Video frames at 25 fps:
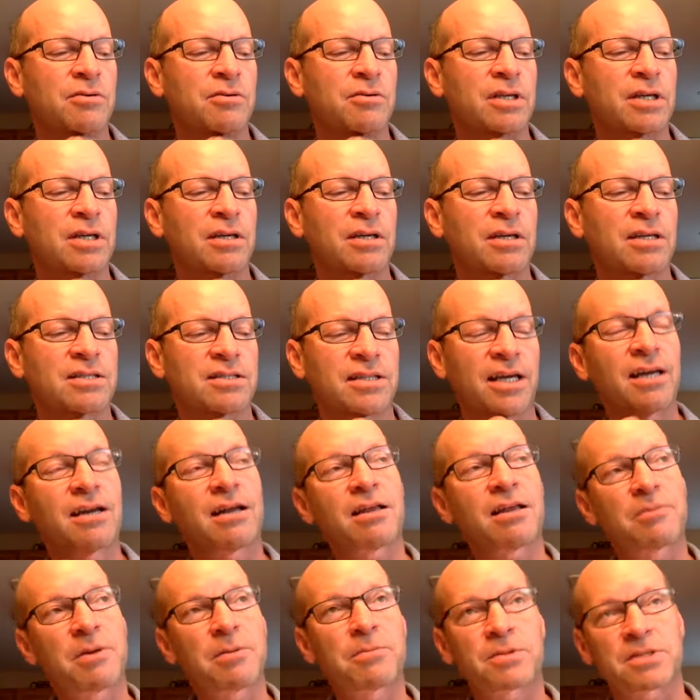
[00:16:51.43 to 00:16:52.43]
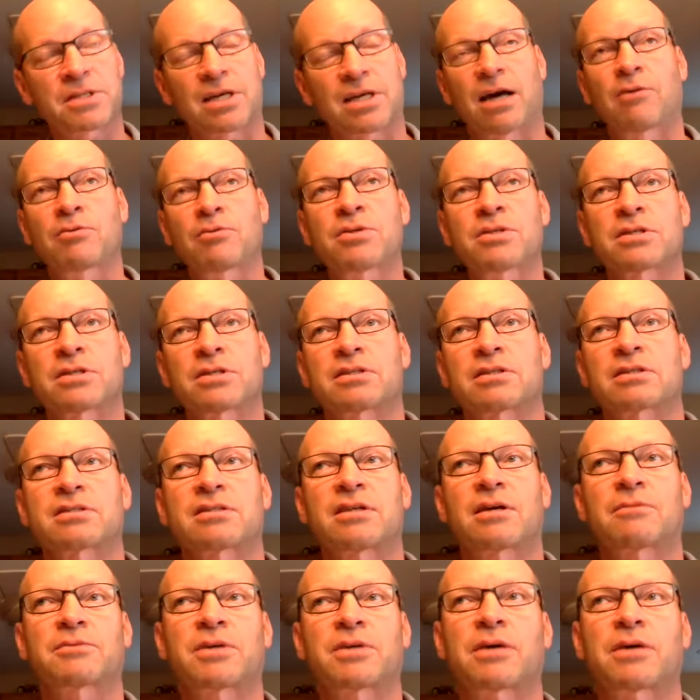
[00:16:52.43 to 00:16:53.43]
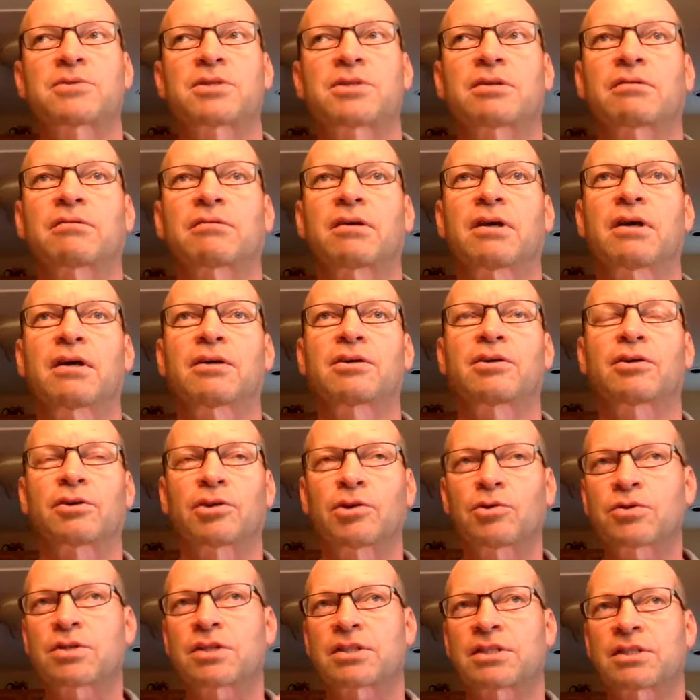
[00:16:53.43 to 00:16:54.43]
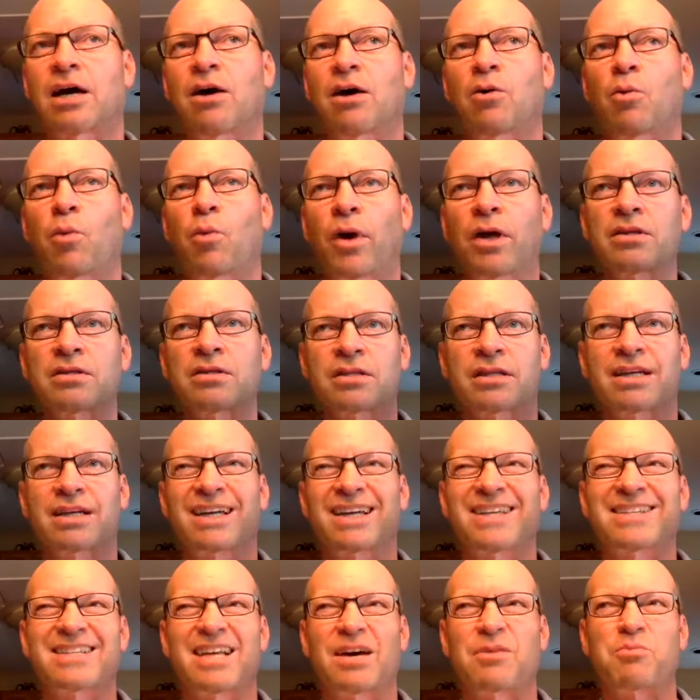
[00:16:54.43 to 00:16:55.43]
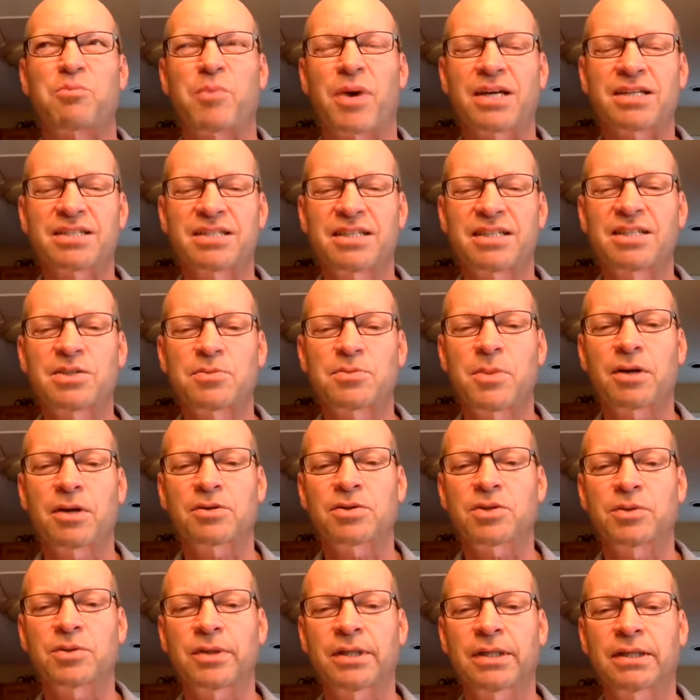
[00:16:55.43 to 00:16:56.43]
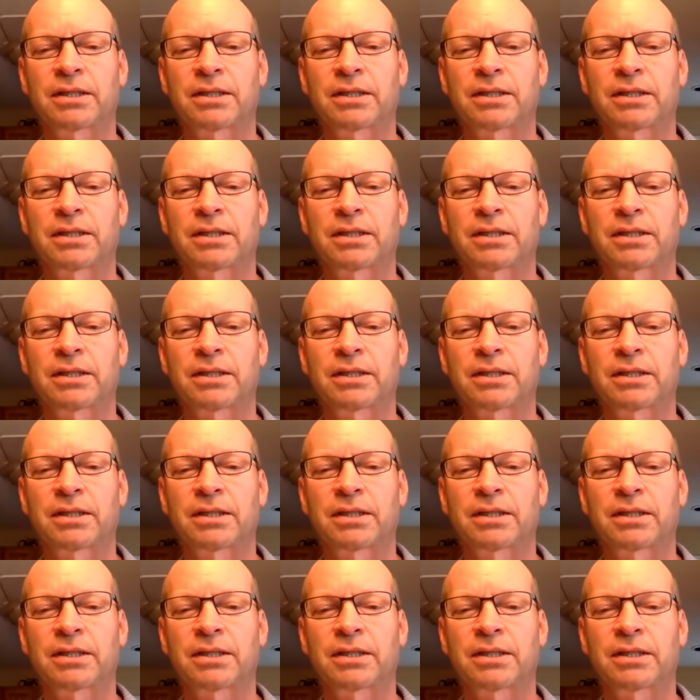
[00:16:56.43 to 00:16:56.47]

And you stay at other people's houses, and sometimes you'll you'll use a towel once, and it gets that musty smell to it.